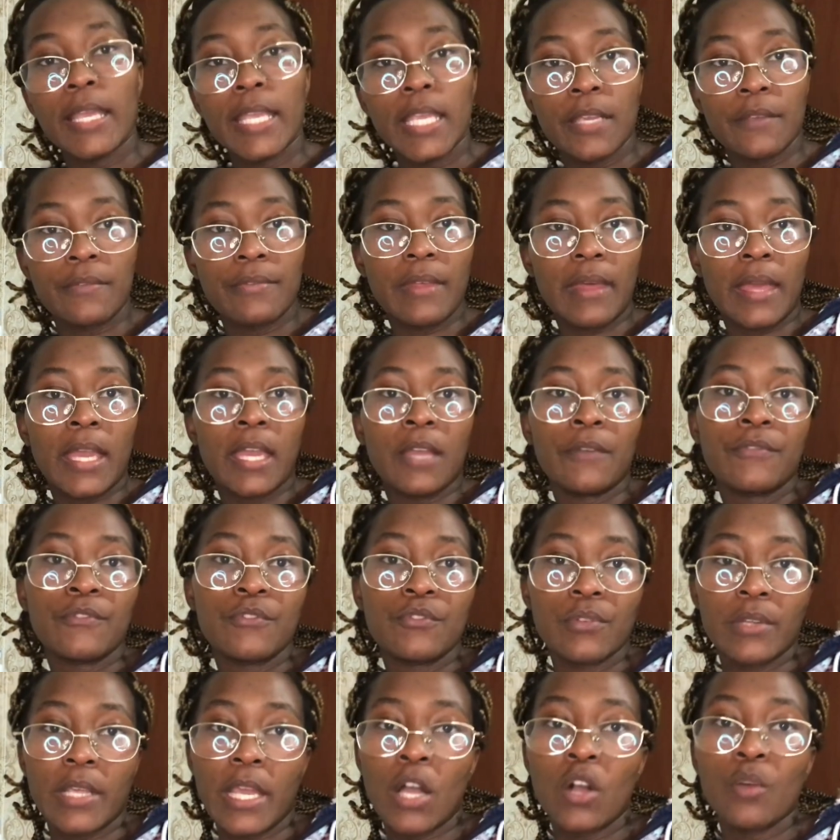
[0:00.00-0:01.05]
If they have
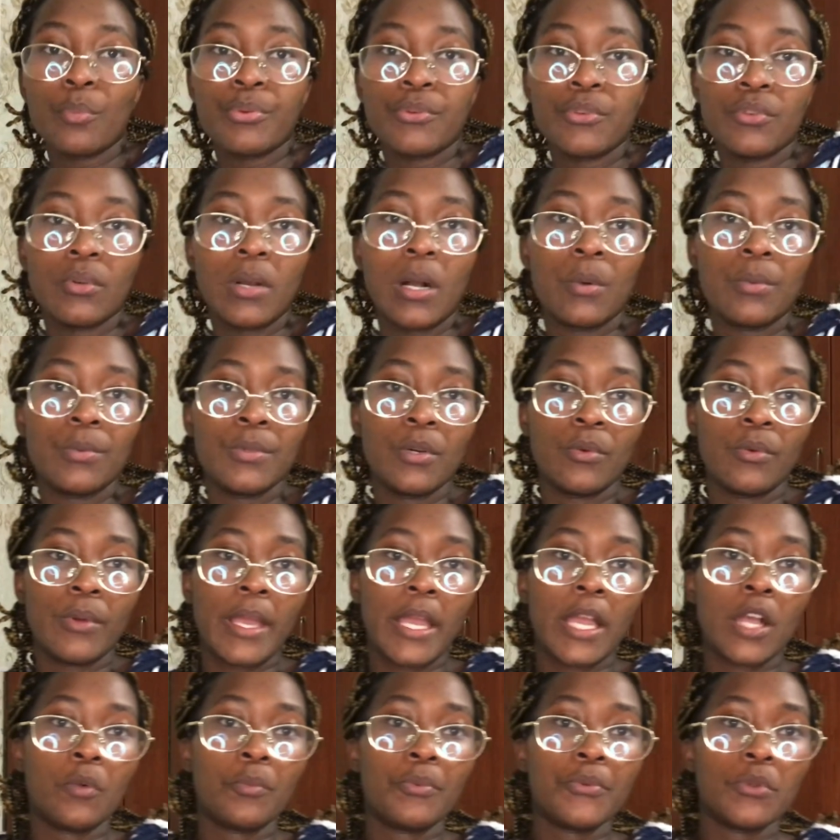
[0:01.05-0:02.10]
to help you out, they will
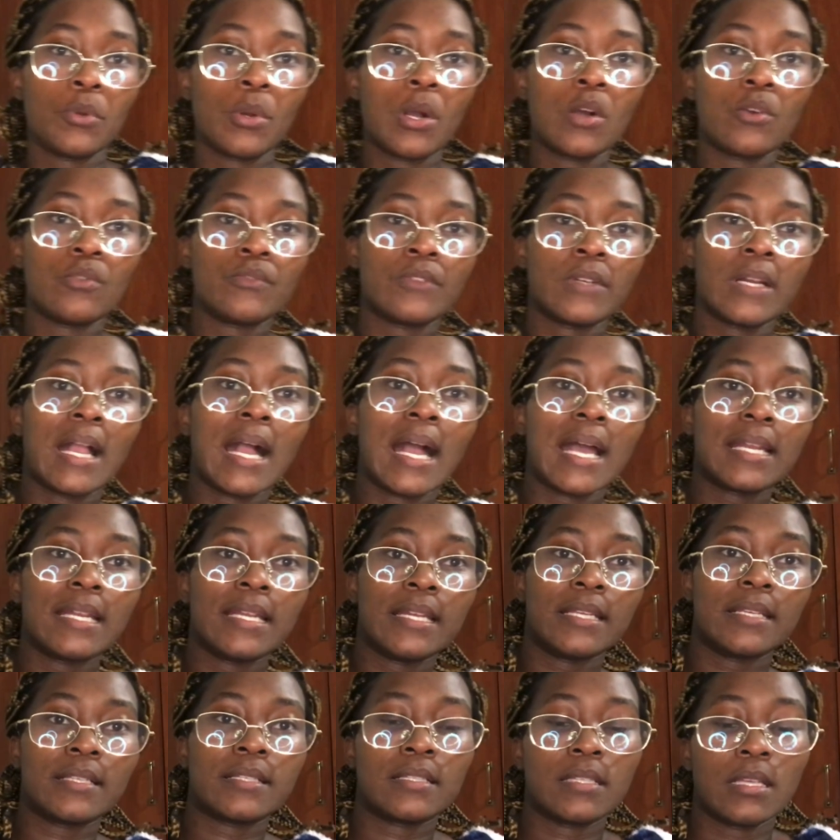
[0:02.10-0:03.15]
help you out
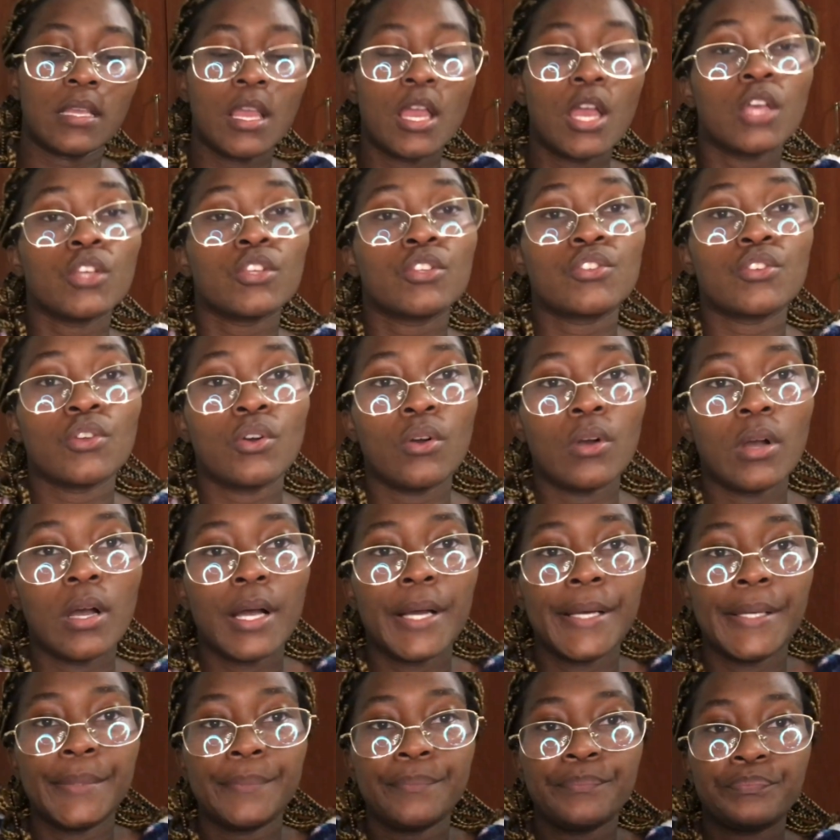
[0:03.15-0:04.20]
regardless. So
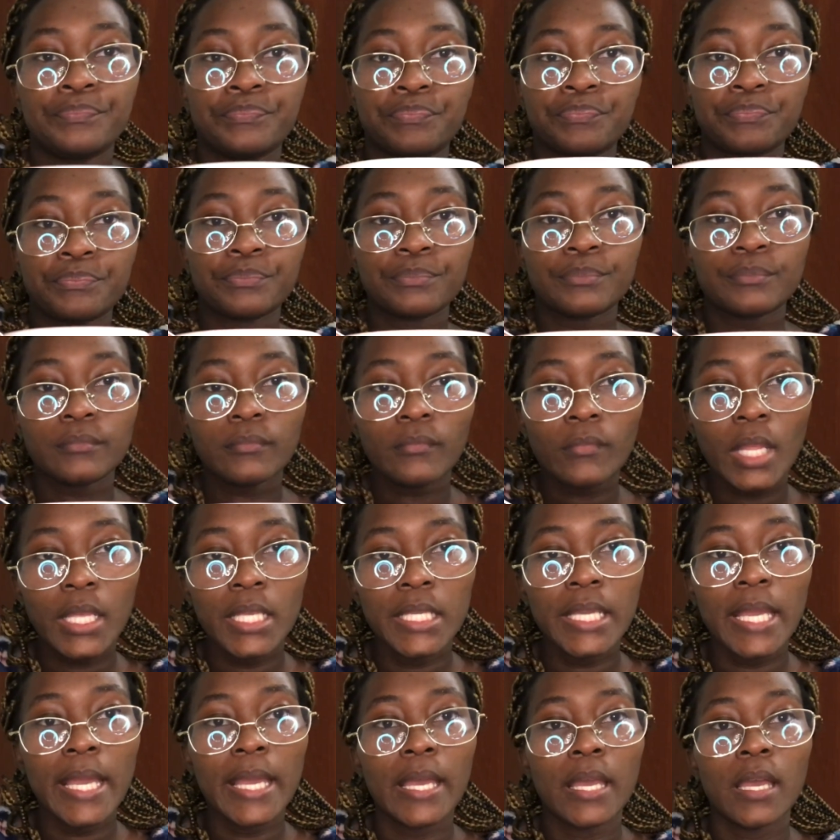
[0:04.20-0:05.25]

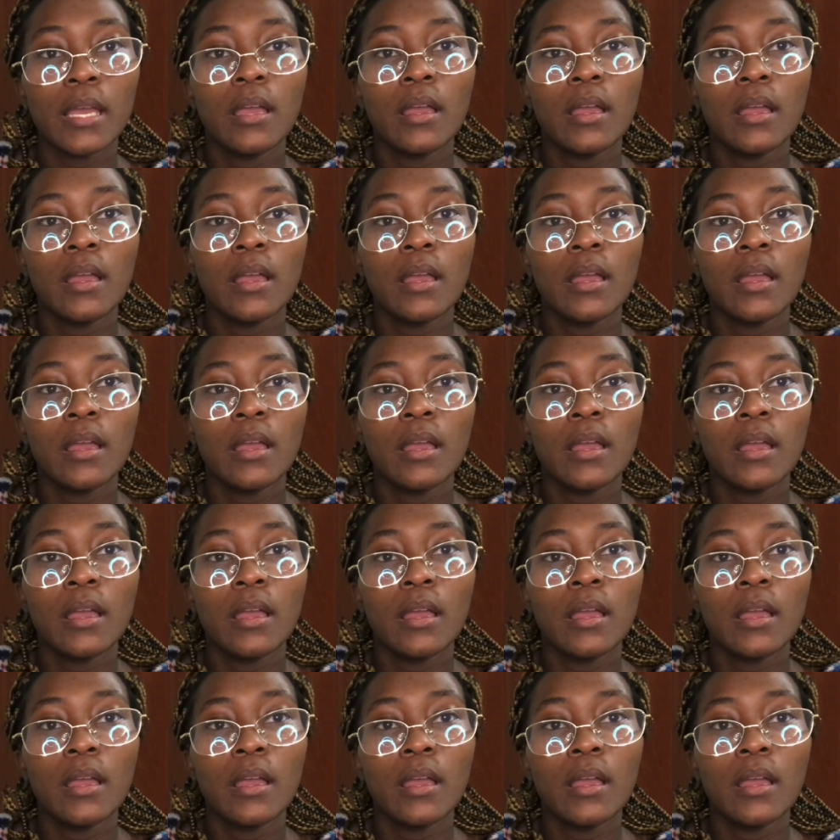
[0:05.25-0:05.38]
yeah.